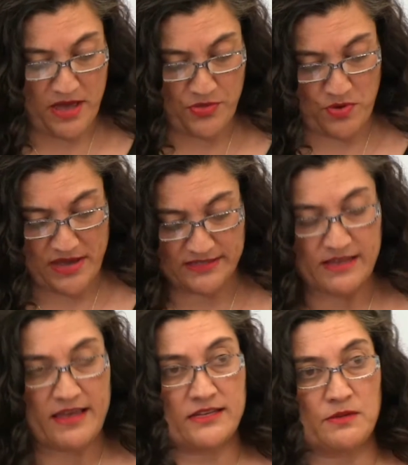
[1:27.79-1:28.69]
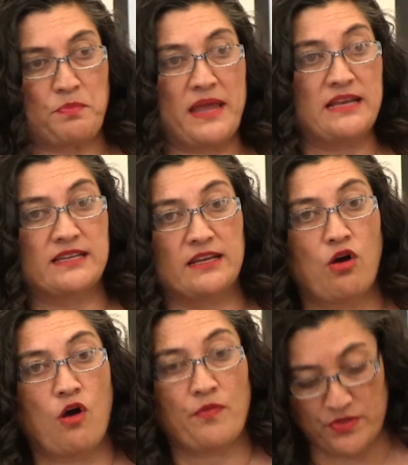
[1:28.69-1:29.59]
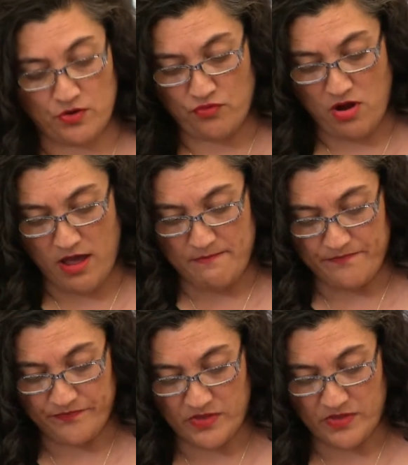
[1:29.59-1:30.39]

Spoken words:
pathways depending on the crime.